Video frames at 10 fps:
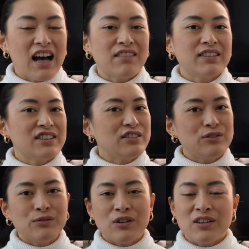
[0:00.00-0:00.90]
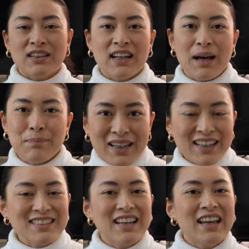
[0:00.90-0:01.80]
after you do all the la
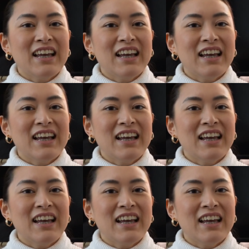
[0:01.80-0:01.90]
bise,